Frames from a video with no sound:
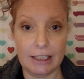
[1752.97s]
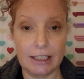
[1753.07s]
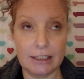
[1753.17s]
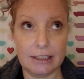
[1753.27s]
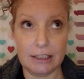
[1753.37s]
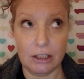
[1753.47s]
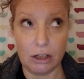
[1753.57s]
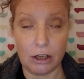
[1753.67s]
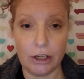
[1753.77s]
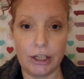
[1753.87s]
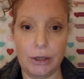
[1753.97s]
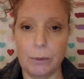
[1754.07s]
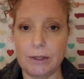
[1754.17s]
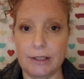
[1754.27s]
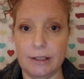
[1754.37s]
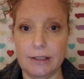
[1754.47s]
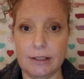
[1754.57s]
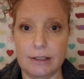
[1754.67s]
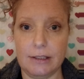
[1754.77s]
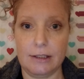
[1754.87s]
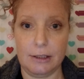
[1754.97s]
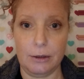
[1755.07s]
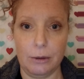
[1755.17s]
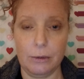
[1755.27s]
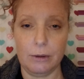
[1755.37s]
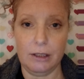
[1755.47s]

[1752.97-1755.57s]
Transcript: the longer you resist to